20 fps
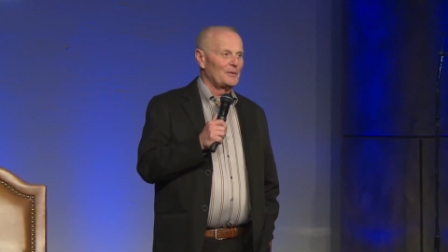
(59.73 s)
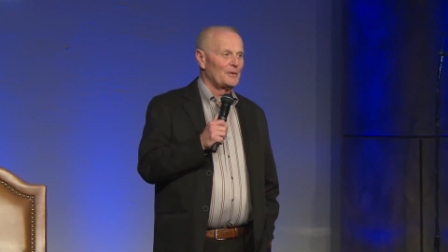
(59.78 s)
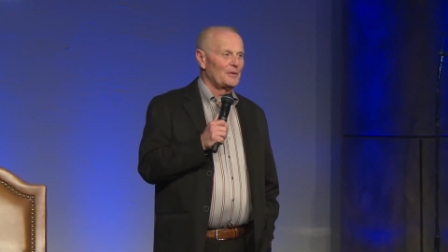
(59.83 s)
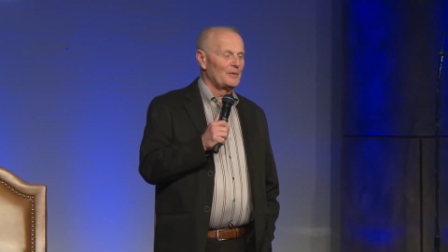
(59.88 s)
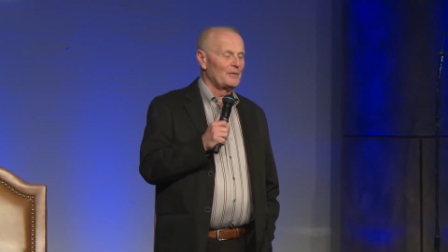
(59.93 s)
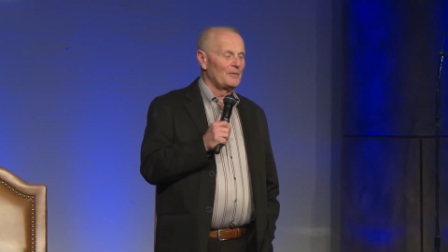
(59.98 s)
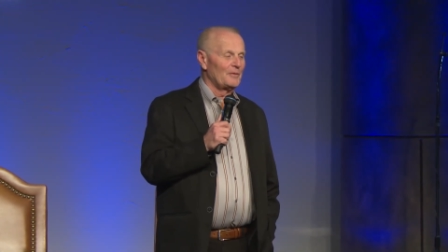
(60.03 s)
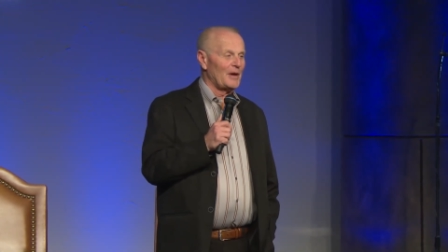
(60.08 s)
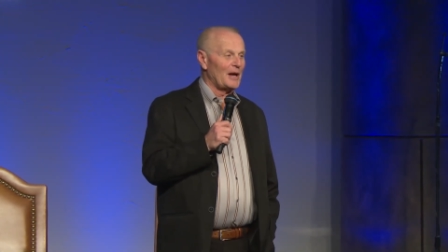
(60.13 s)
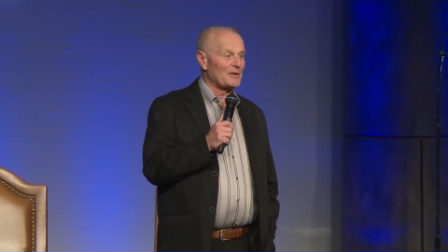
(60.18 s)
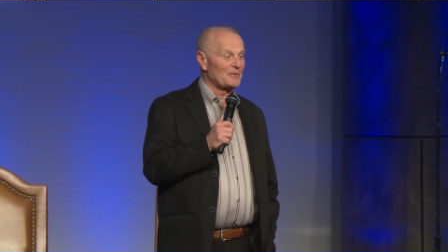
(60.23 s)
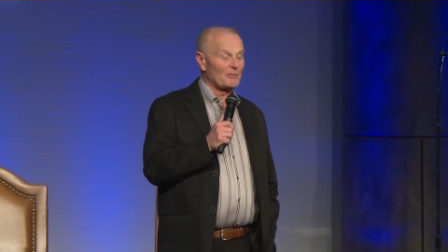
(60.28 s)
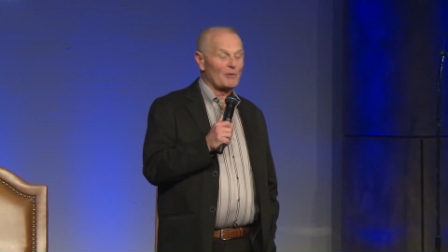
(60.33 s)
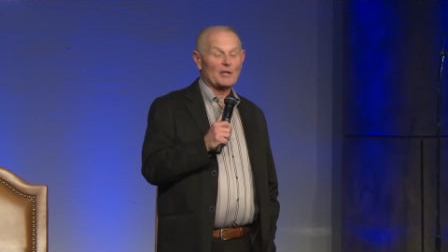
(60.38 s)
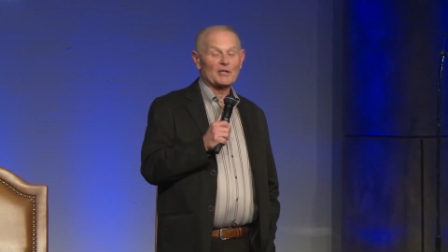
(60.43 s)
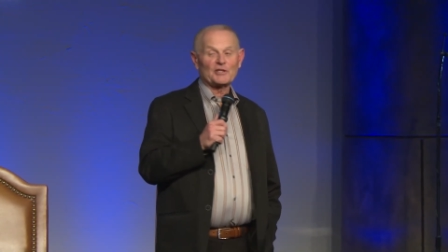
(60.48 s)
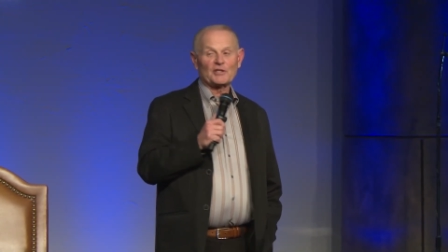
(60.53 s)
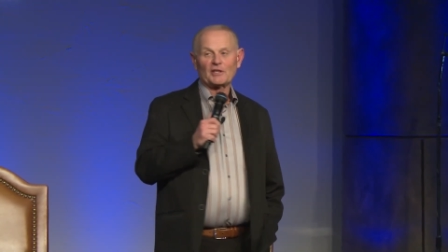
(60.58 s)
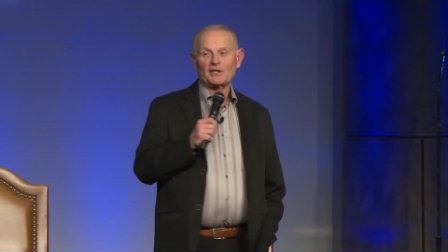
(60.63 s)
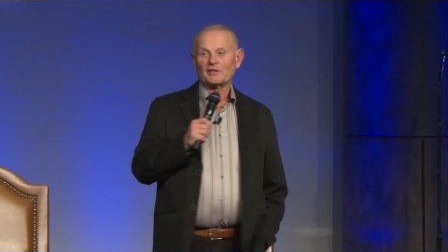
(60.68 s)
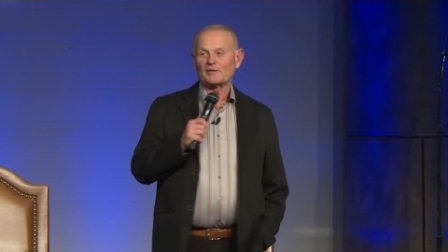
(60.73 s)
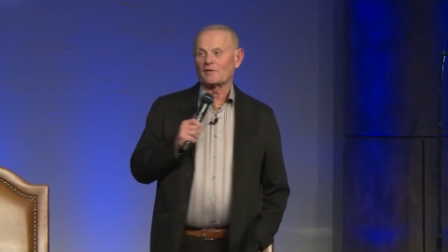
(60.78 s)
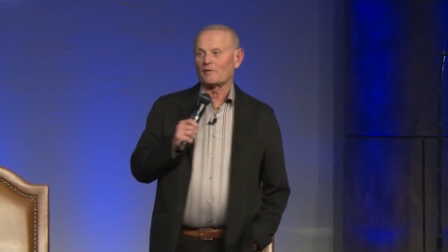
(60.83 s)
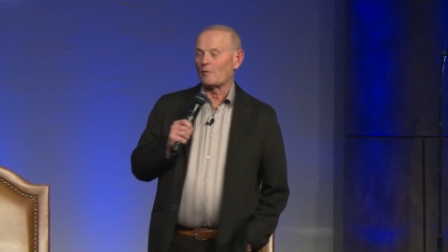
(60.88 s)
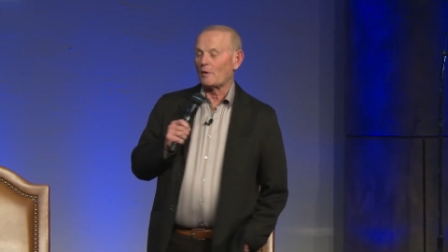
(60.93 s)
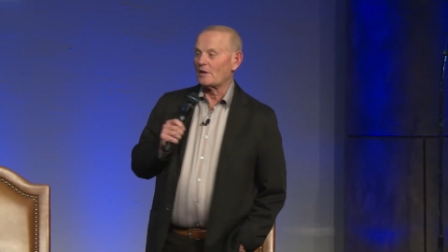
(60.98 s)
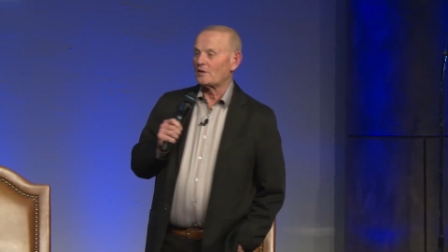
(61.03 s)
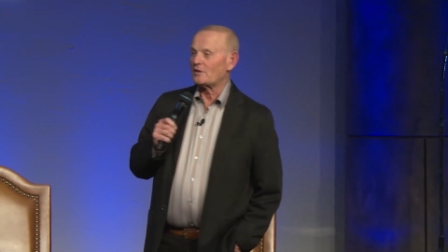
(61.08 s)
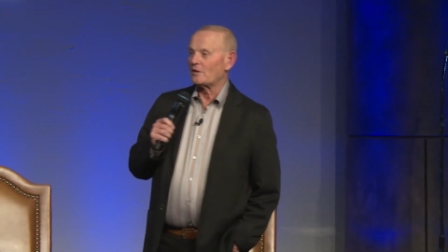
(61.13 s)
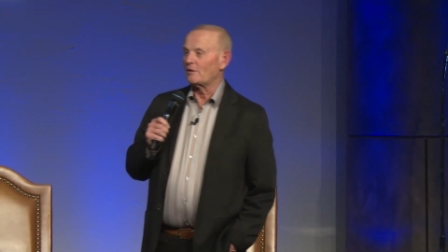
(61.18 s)
The vice presidents of
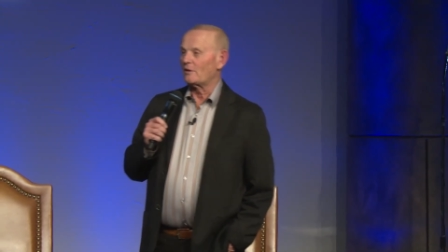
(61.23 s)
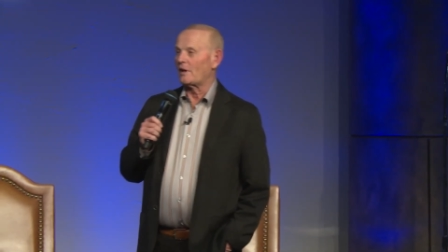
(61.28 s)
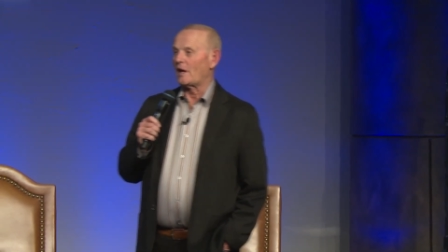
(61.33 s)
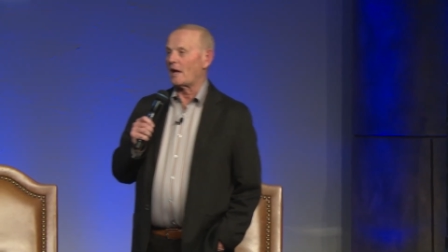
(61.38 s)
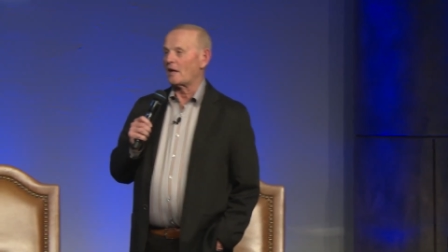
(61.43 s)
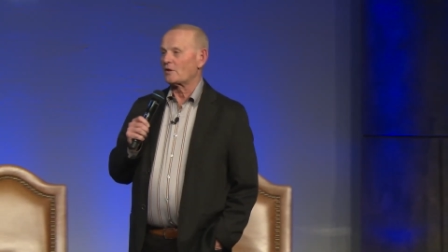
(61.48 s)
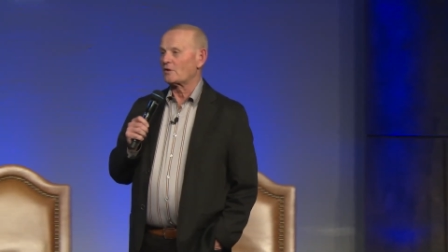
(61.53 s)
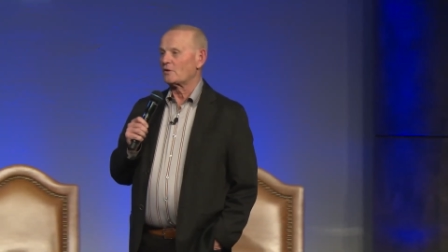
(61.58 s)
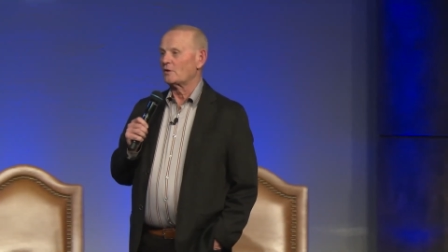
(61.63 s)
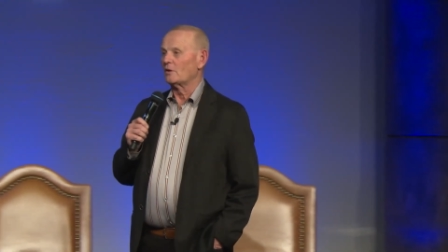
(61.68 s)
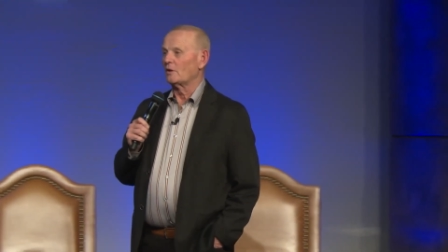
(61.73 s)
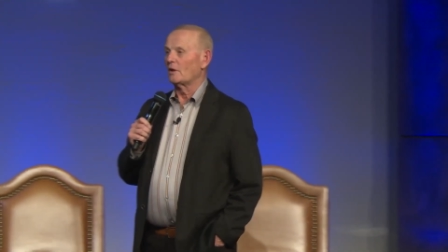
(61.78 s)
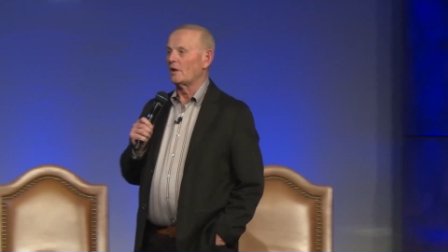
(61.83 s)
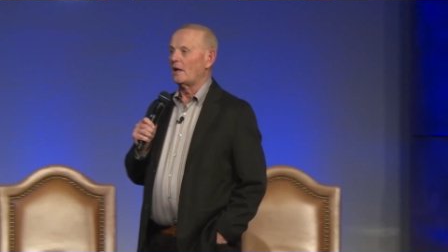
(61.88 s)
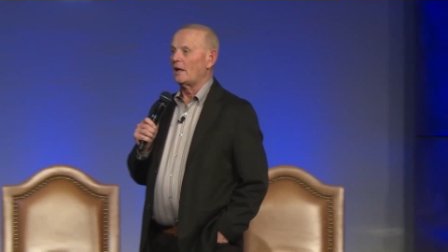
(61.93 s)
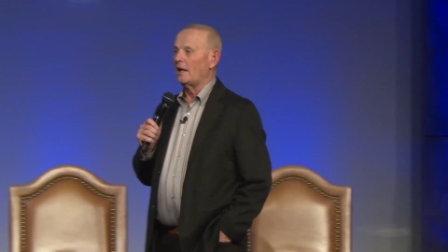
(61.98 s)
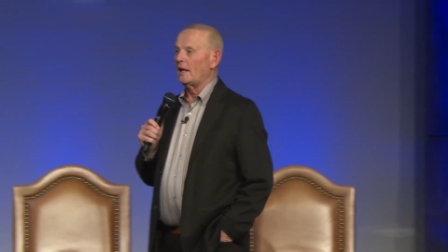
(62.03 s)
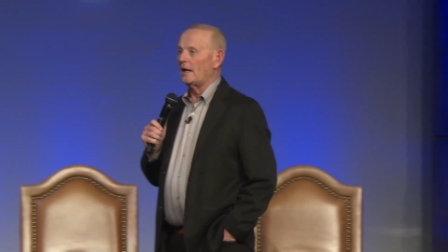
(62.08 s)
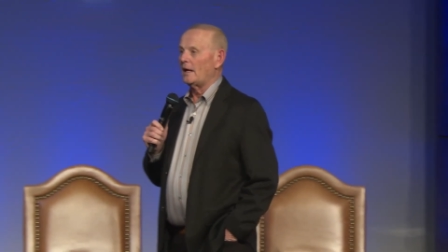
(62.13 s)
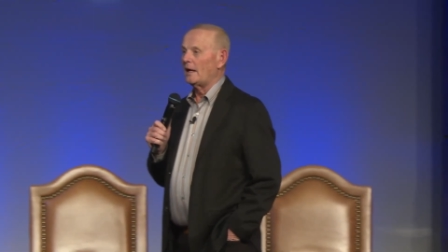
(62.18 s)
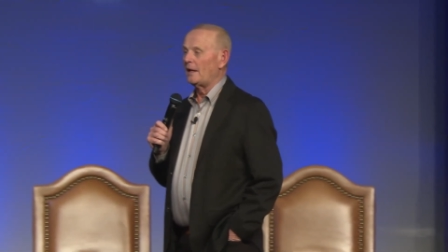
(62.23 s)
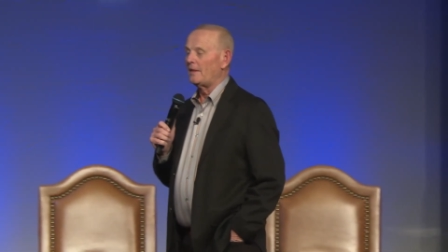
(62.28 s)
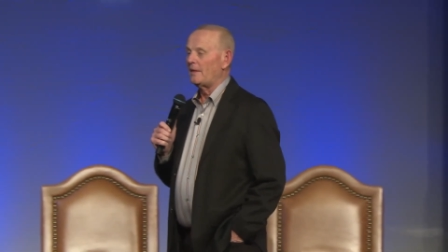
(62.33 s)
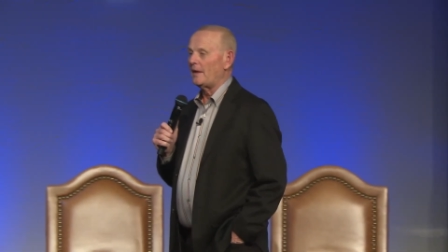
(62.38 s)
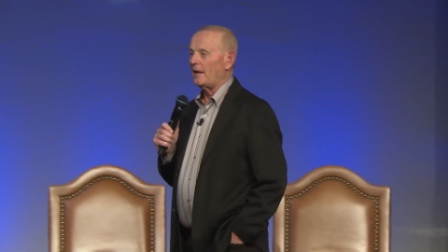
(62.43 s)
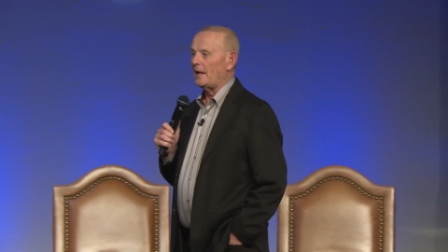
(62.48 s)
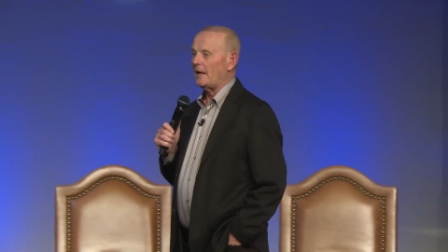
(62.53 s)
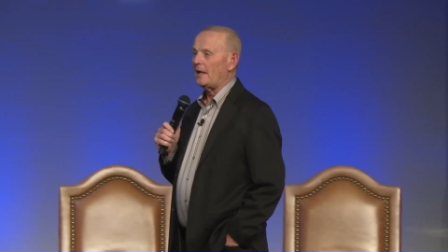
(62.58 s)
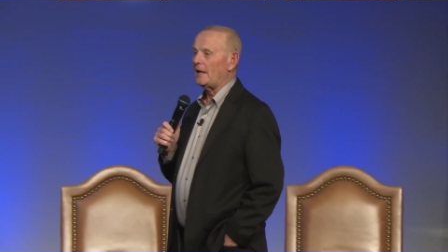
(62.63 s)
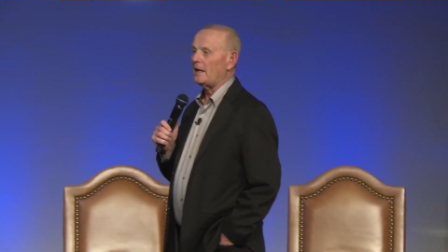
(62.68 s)
Grace International,
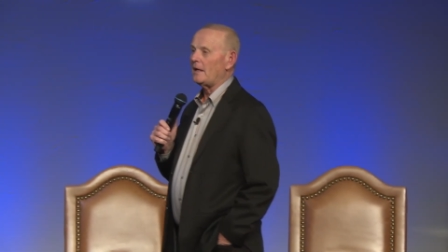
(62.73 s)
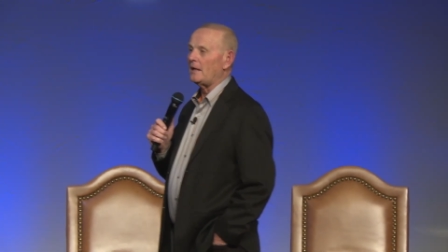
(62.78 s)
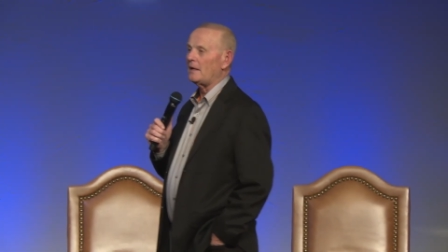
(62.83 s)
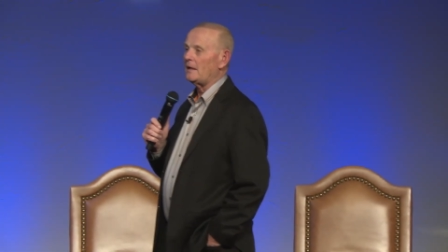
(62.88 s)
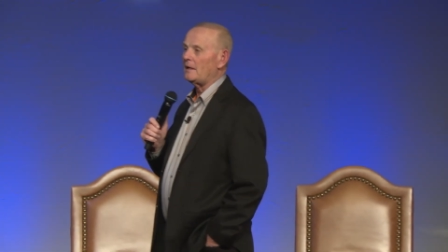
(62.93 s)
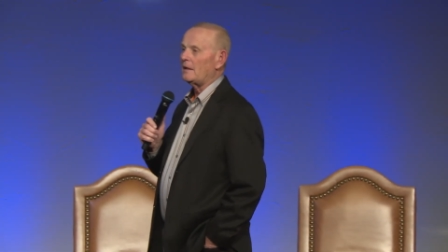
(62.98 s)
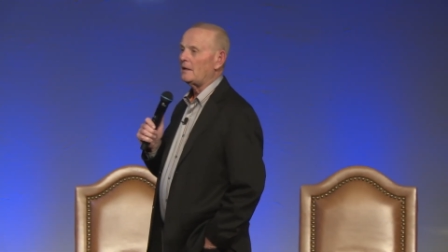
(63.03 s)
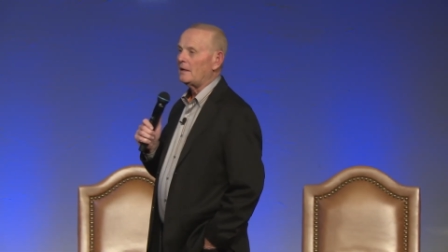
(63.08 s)
they